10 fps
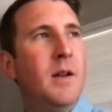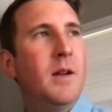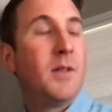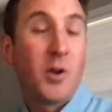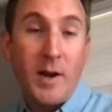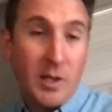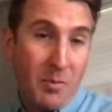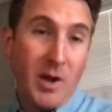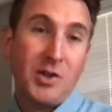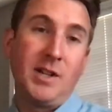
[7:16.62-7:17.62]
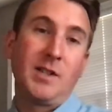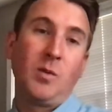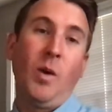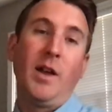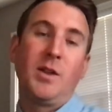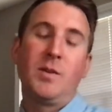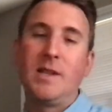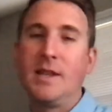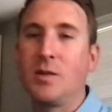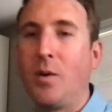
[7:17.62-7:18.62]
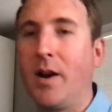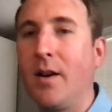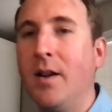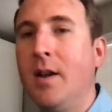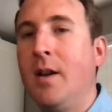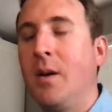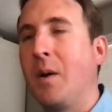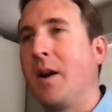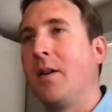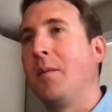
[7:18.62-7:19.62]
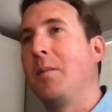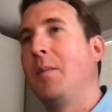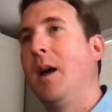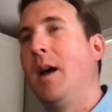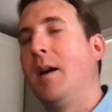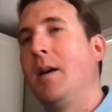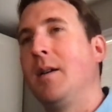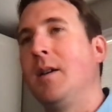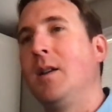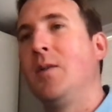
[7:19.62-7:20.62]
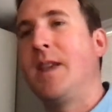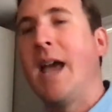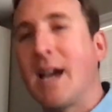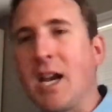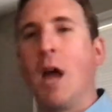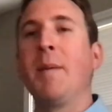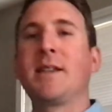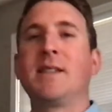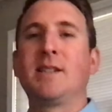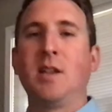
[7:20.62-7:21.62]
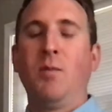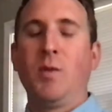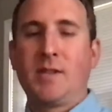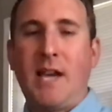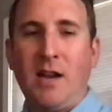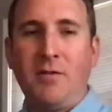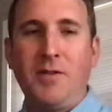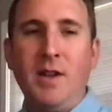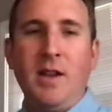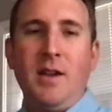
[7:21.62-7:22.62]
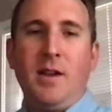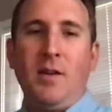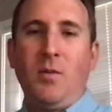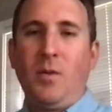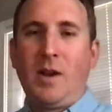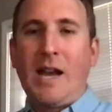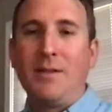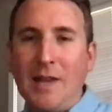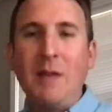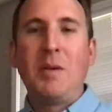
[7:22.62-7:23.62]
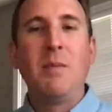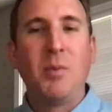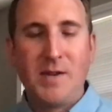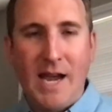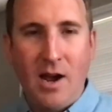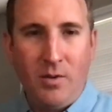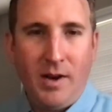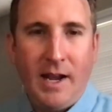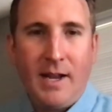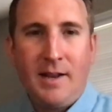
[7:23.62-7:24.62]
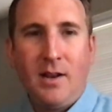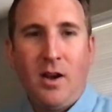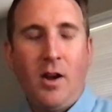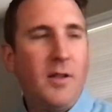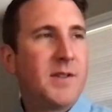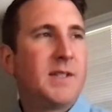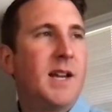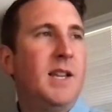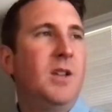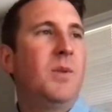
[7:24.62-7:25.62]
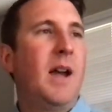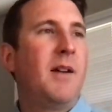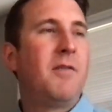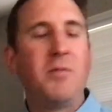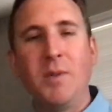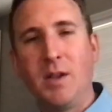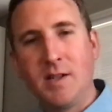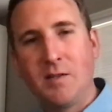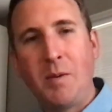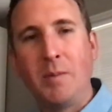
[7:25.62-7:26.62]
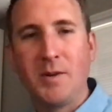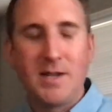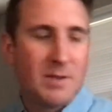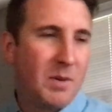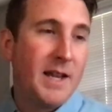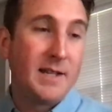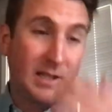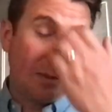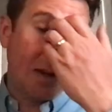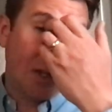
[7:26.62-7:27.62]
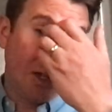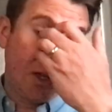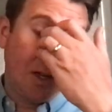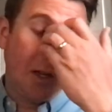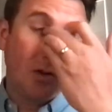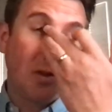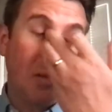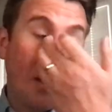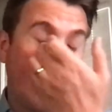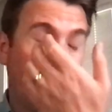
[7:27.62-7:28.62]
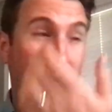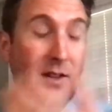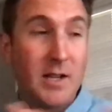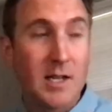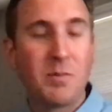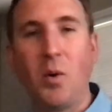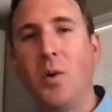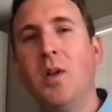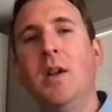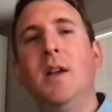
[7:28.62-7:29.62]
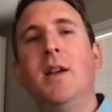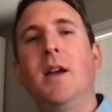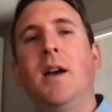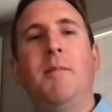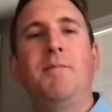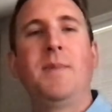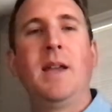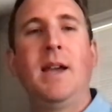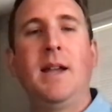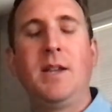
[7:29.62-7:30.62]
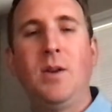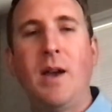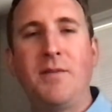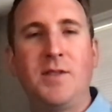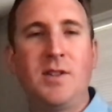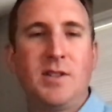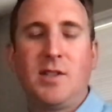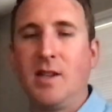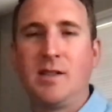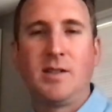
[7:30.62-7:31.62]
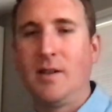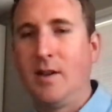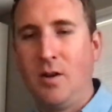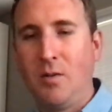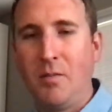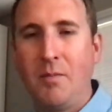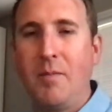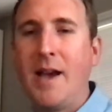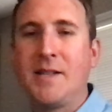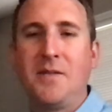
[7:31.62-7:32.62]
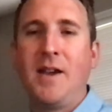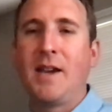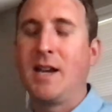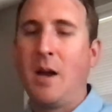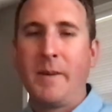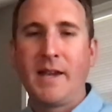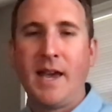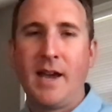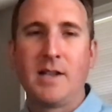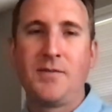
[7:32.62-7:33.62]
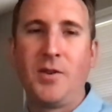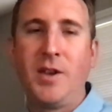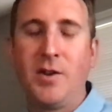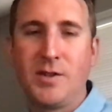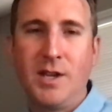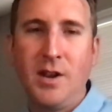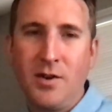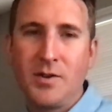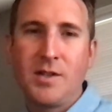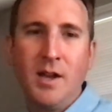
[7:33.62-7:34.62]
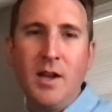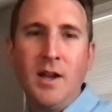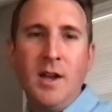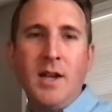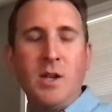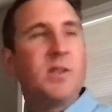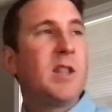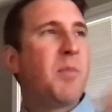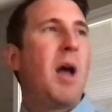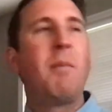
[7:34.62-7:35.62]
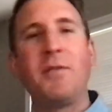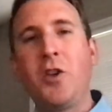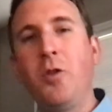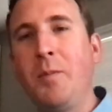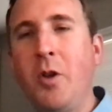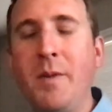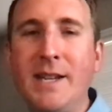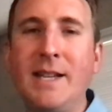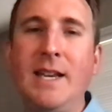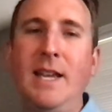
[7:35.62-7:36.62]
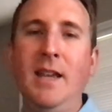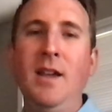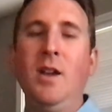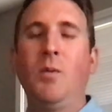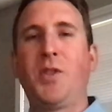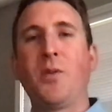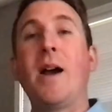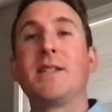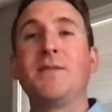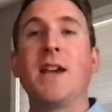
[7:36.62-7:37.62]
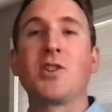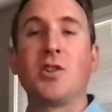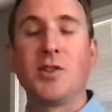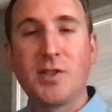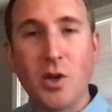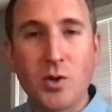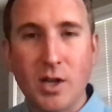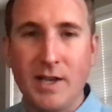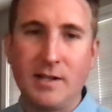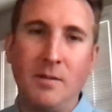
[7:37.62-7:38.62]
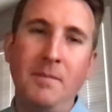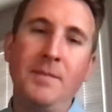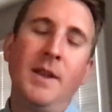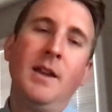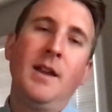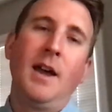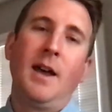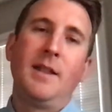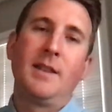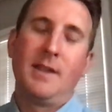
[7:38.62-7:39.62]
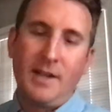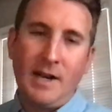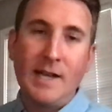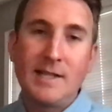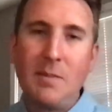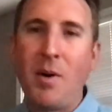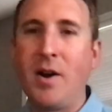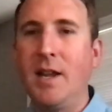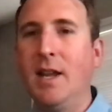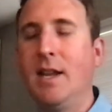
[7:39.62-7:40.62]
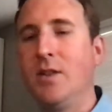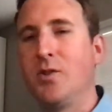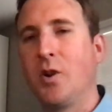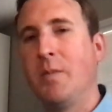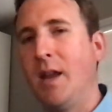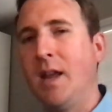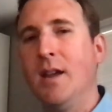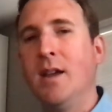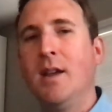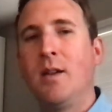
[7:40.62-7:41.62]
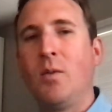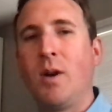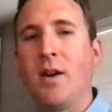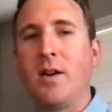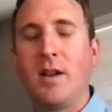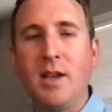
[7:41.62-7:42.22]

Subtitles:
The Great Depression as well. You see this where the economic system was kind of let people down, and all of a sudden you have millions of people displaced, especially in North America and the Dust Bowl, and you have just this massive economic chaos for years and years. You see the problem of human dignity with the rise of National Socialism, the Nazi Party in Germany, where